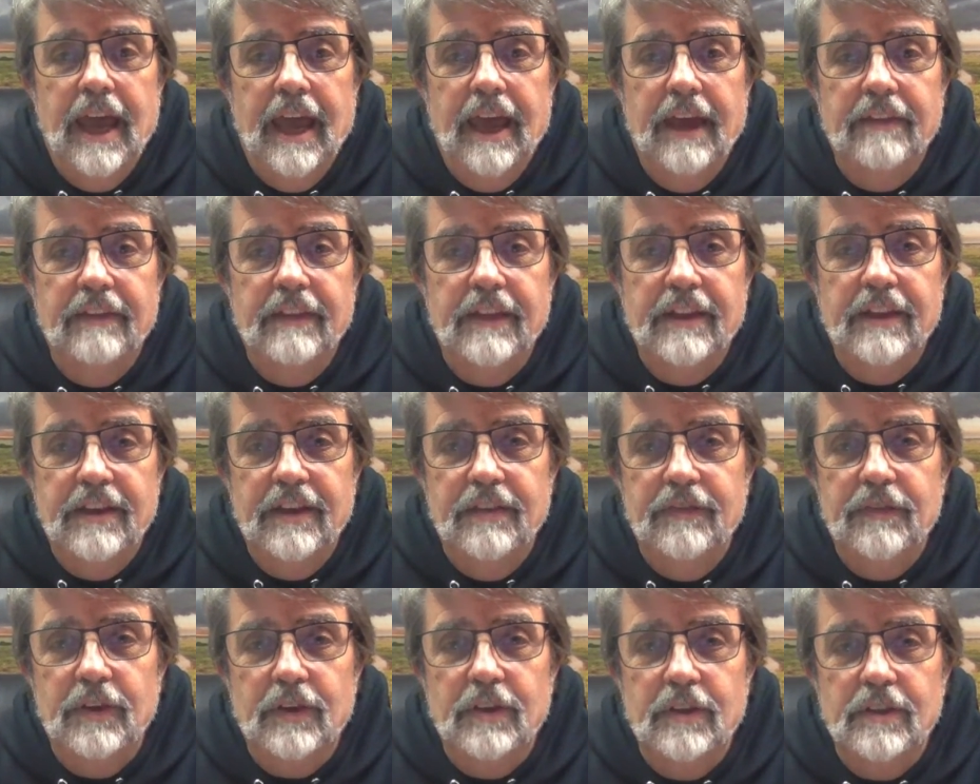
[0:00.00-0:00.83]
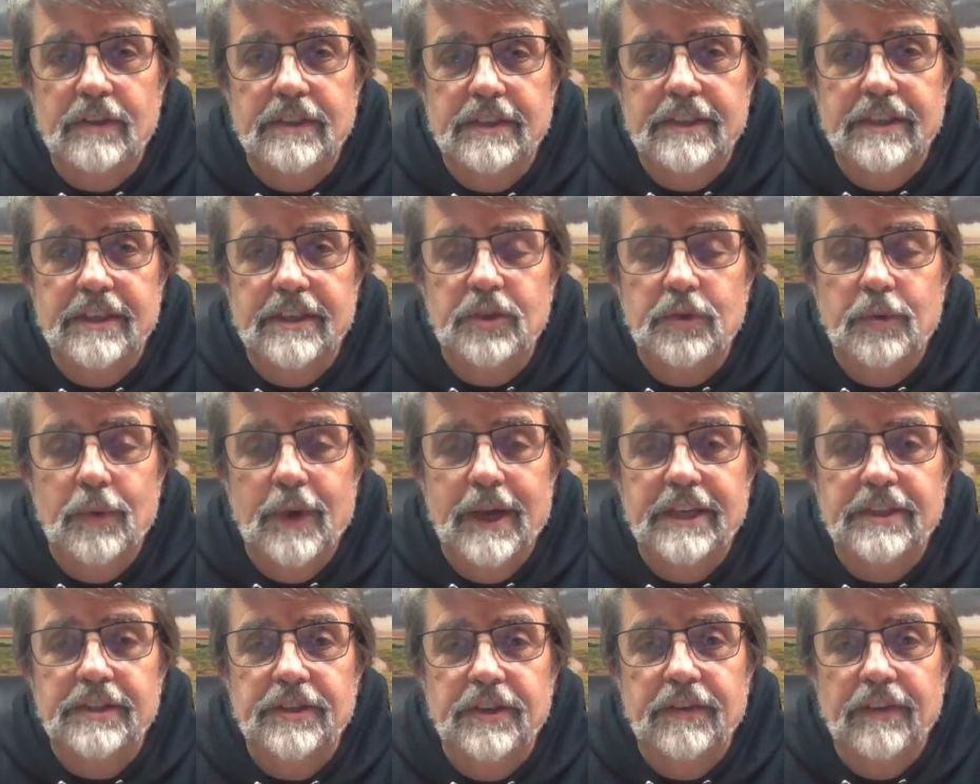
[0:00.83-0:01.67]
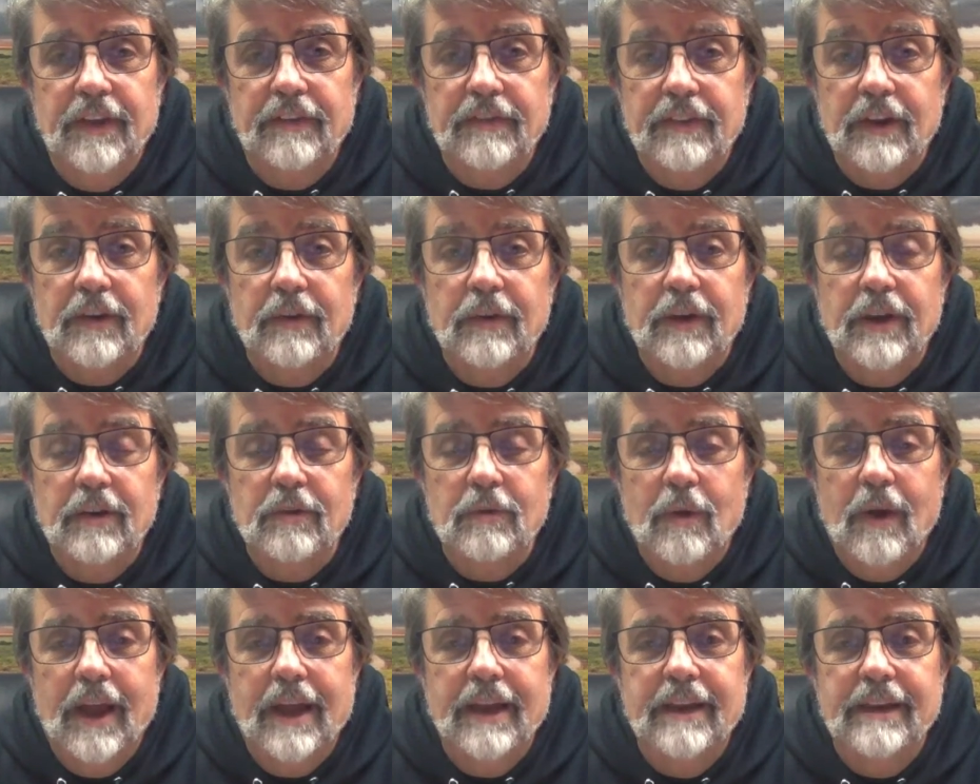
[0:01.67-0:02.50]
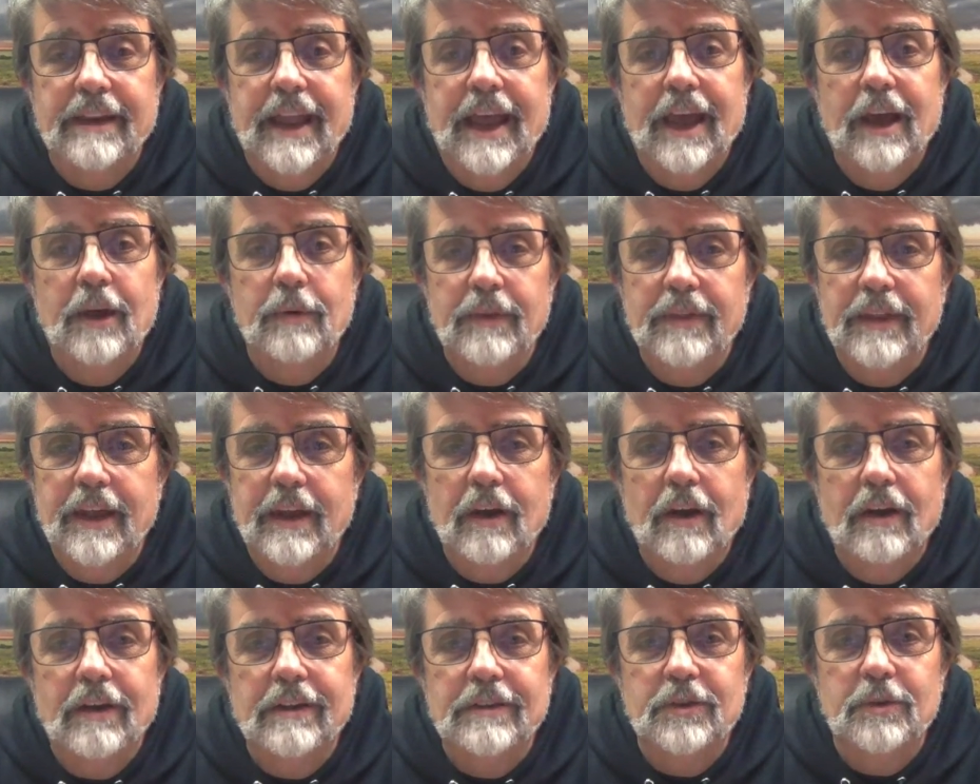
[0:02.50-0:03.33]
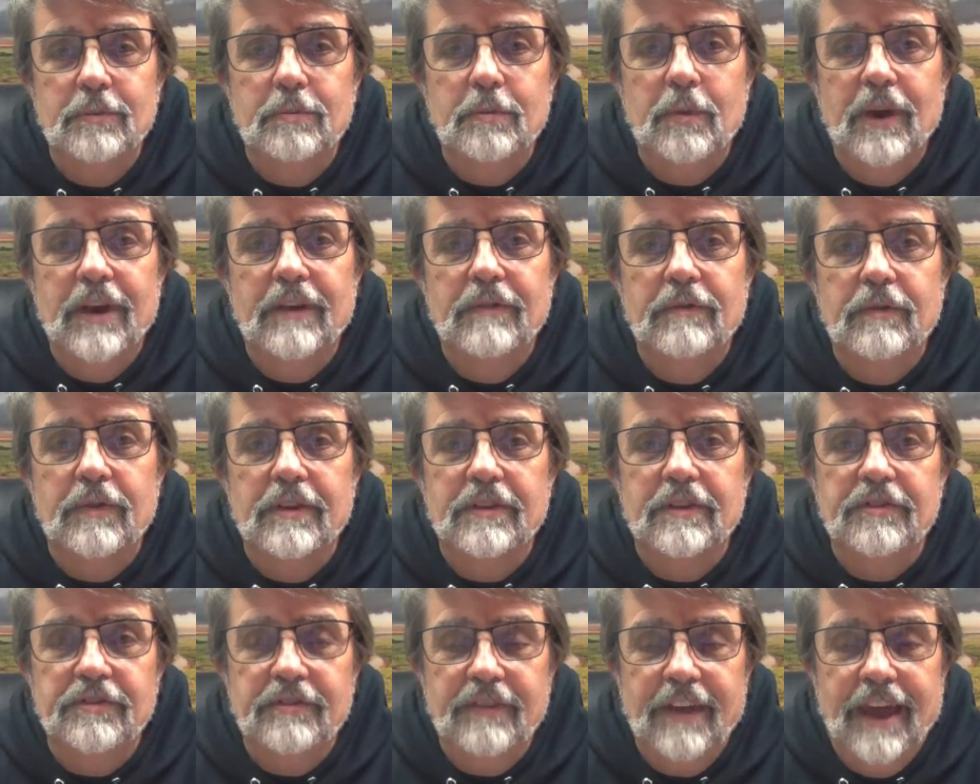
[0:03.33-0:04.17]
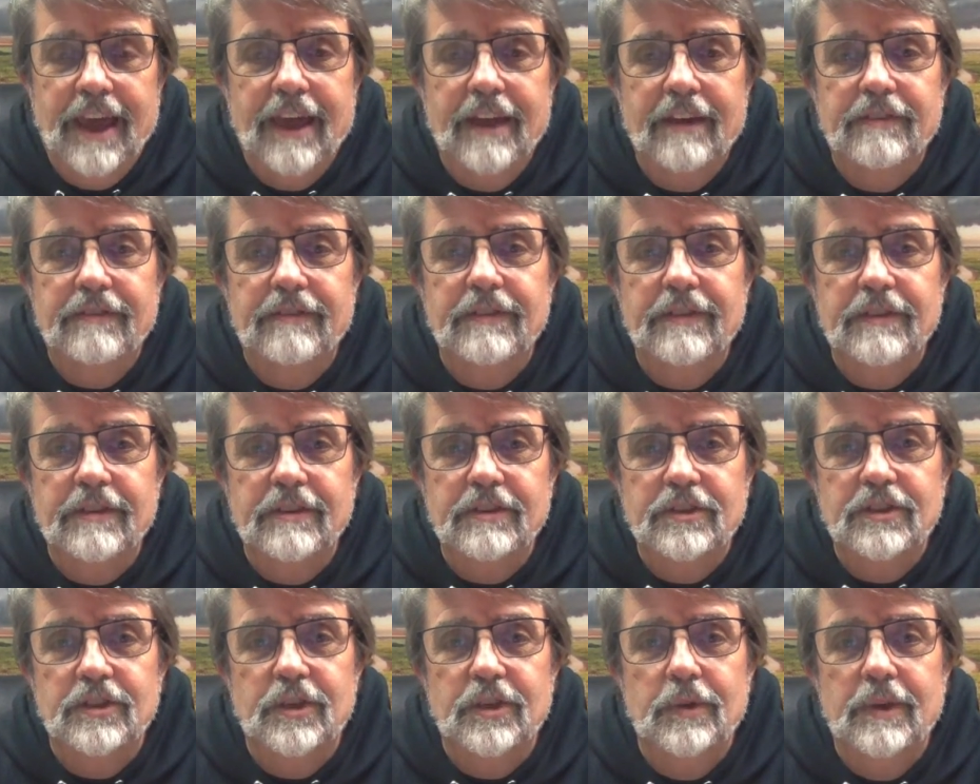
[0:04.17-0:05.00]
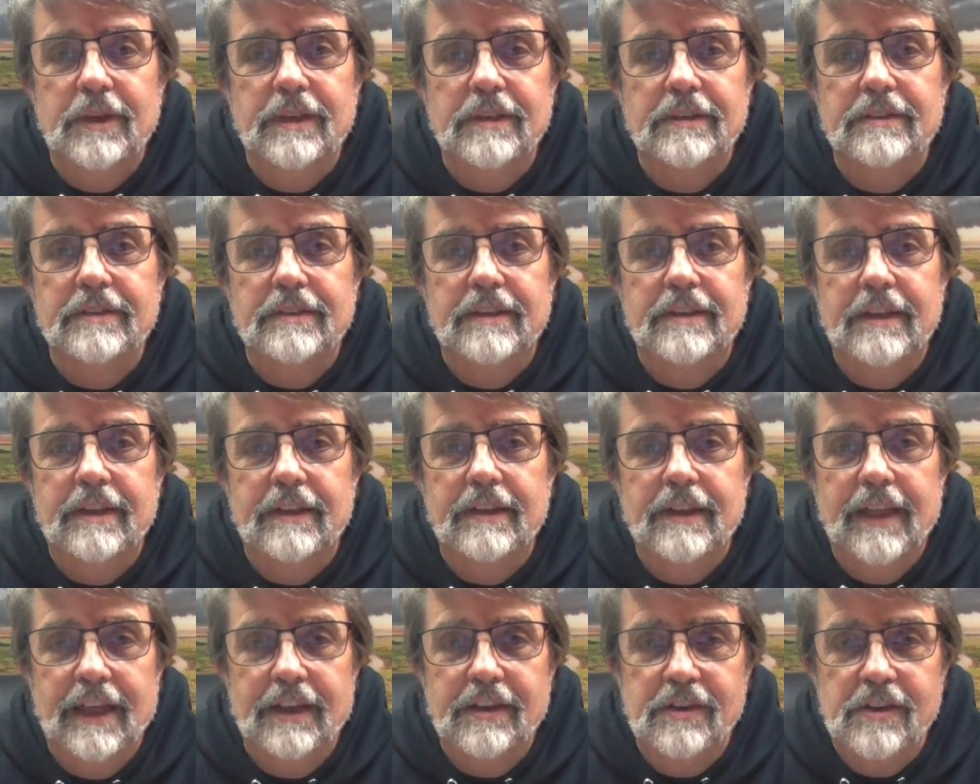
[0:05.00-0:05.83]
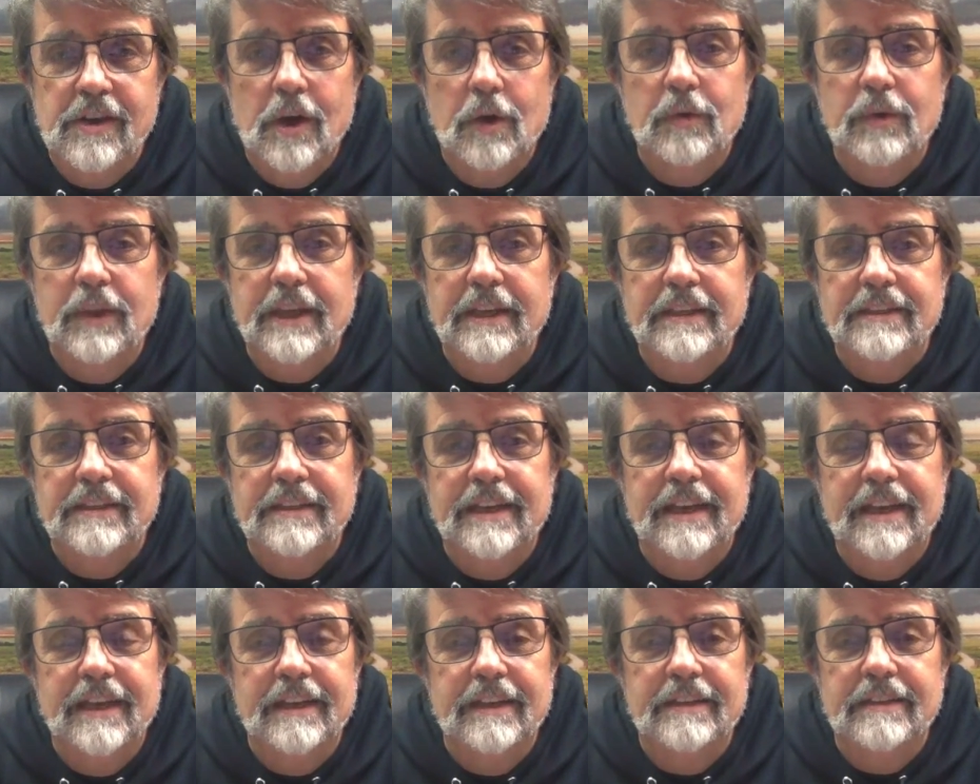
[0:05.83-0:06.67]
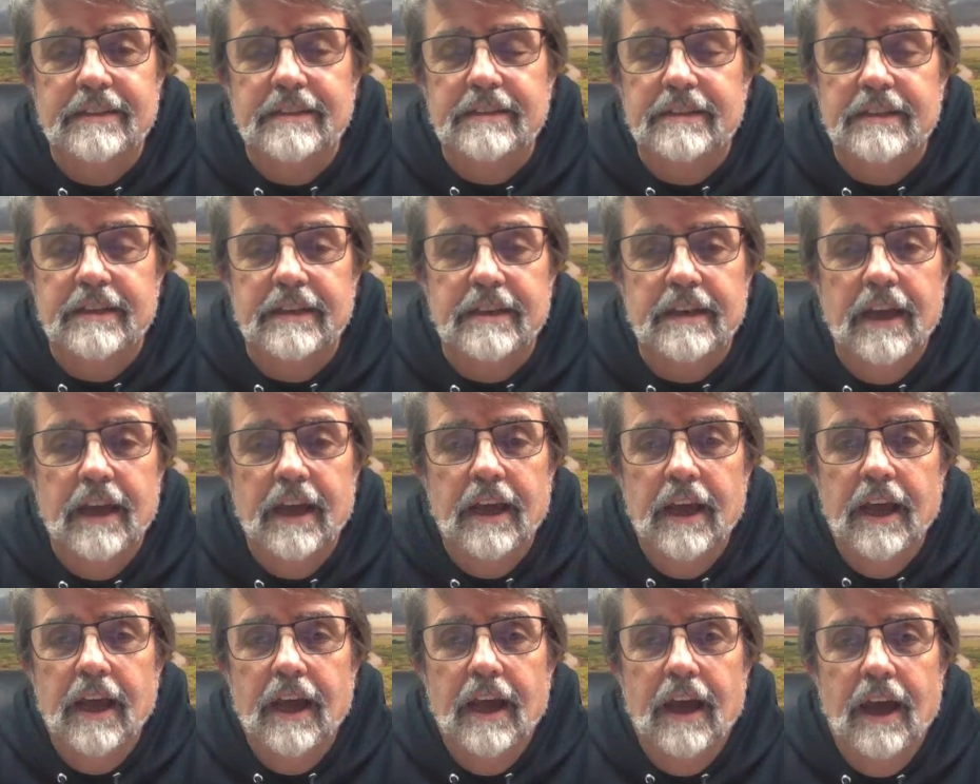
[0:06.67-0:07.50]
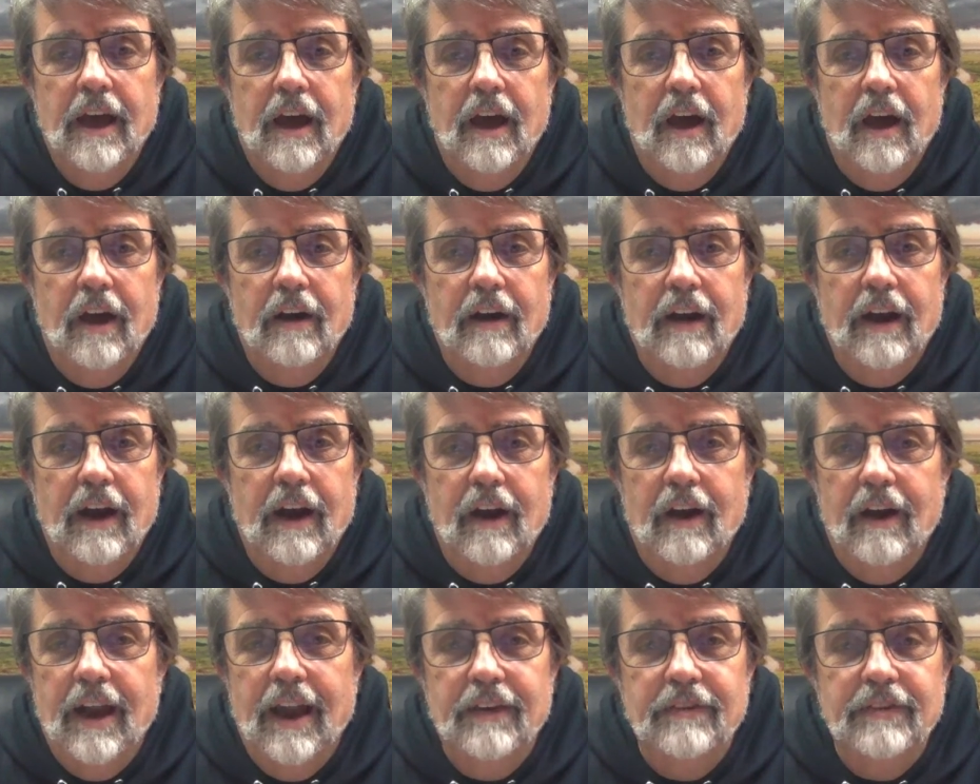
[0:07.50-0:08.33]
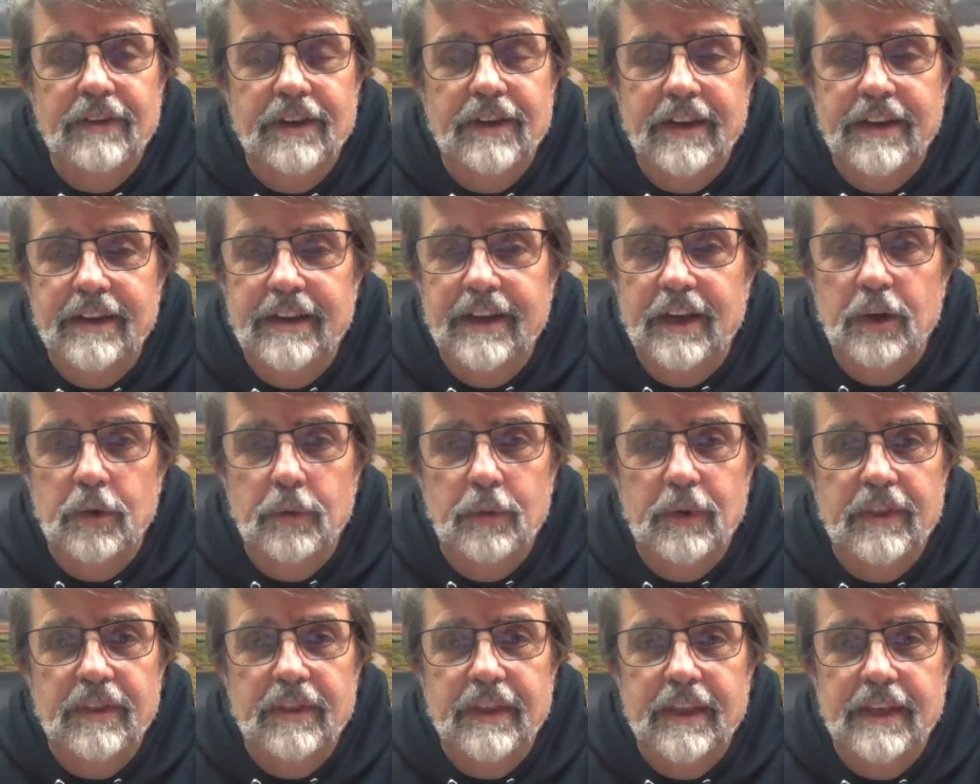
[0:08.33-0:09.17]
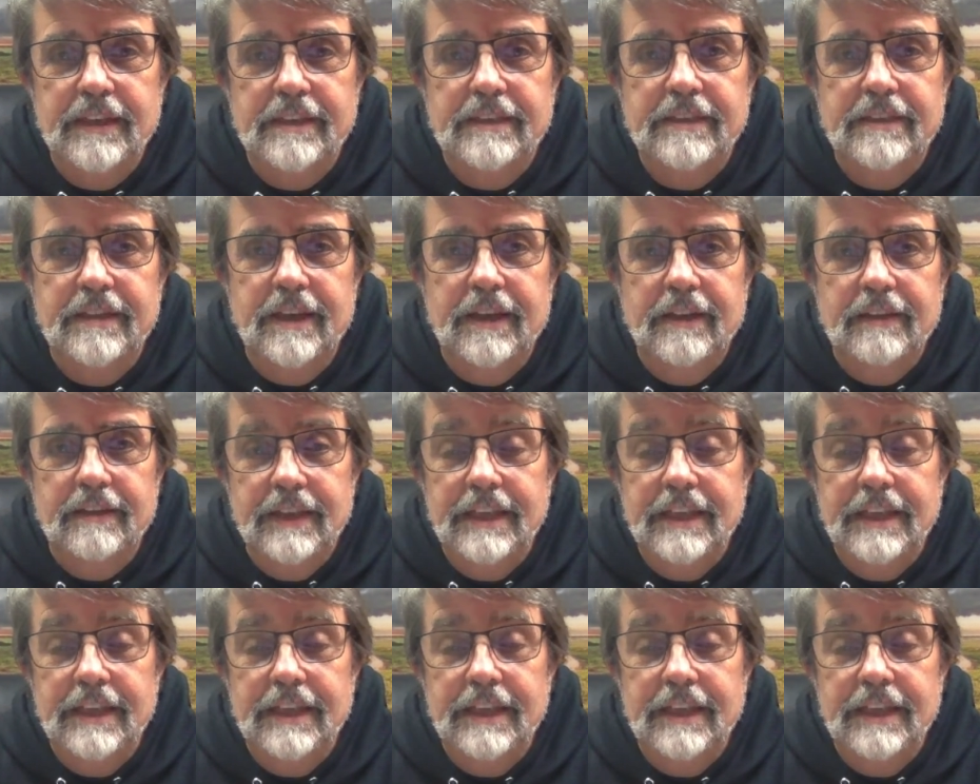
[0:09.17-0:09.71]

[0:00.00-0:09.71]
and the difficult situation that they're in right now. And then also pray for the staff and the students that know these kids and are having to deal with this.